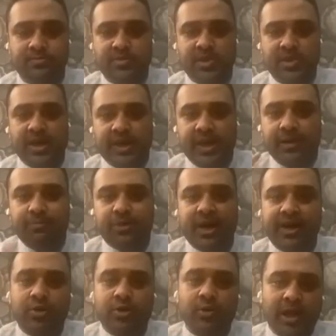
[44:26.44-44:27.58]
They keep
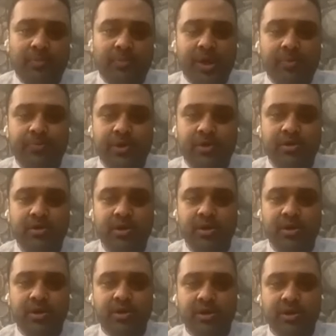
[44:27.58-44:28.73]
trying to help people,
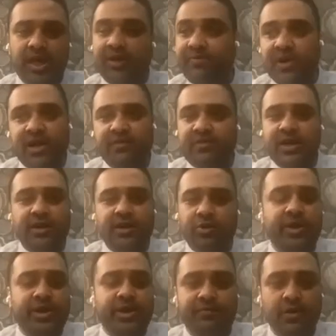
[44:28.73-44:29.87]
even if they are
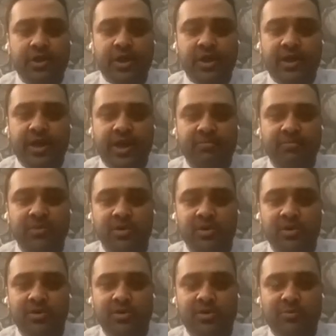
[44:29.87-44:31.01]
doing it for their name,
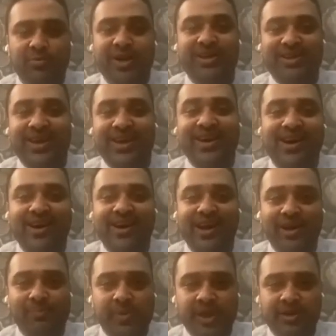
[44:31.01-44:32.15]
but they are
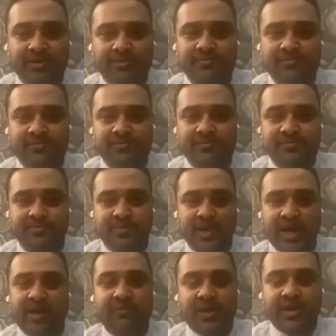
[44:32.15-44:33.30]
helping.
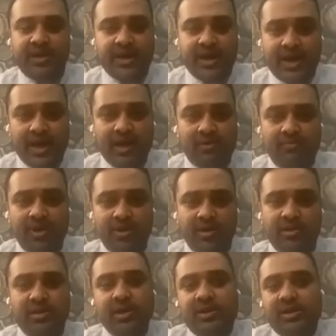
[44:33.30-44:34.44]
And when they help,
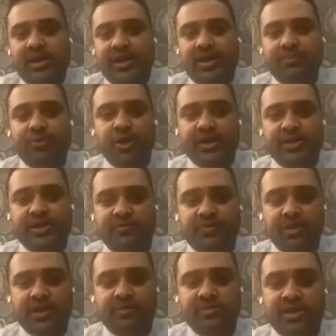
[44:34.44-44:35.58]
they create a protection for
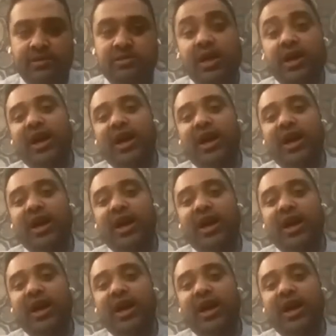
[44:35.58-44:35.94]
themselves.